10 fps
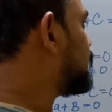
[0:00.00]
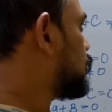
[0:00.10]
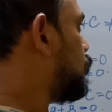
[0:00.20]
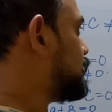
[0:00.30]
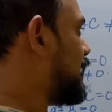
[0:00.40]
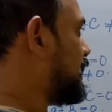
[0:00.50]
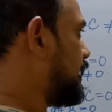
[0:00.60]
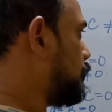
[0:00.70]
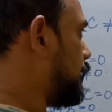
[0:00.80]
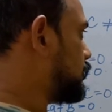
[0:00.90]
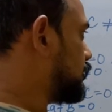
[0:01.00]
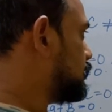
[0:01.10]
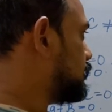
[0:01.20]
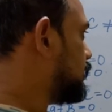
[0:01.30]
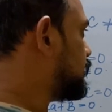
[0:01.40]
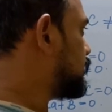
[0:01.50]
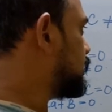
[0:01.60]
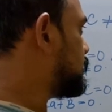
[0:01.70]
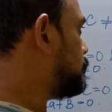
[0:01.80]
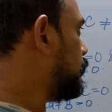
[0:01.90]
it's a quadratic equation.
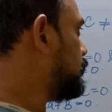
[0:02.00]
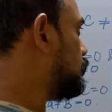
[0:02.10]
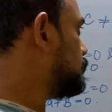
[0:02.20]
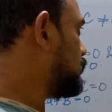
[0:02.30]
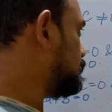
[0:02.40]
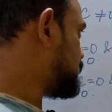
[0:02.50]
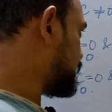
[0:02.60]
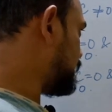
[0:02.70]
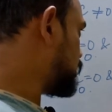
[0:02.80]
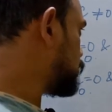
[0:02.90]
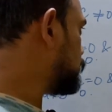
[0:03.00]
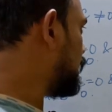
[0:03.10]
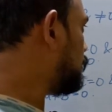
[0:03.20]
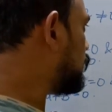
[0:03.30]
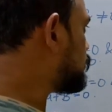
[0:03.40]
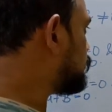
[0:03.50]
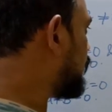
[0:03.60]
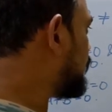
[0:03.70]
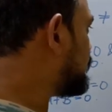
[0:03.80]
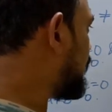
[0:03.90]
It's a polynomial of degree 2. I want to
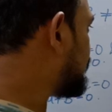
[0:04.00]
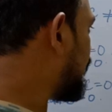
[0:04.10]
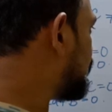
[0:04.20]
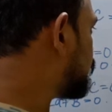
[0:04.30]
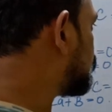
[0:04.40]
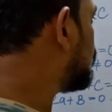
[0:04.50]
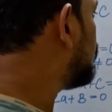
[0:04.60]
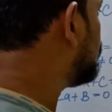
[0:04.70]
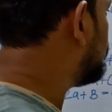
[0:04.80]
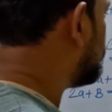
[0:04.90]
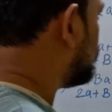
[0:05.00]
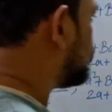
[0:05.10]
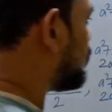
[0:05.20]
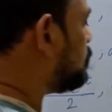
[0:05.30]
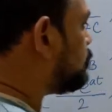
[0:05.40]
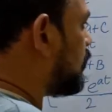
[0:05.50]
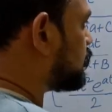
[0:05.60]
write that as some